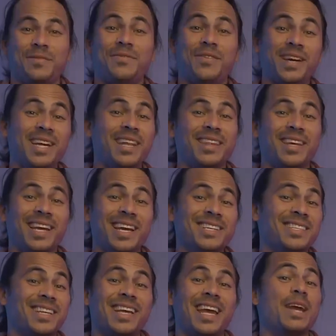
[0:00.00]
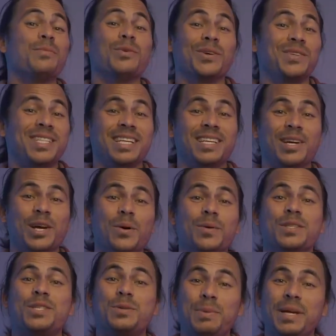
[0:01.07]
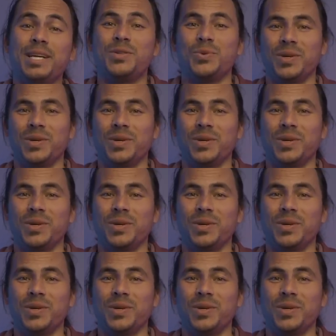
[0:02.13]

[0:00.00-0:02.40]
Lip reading: The funny thing is, Gabriel didn't go and speak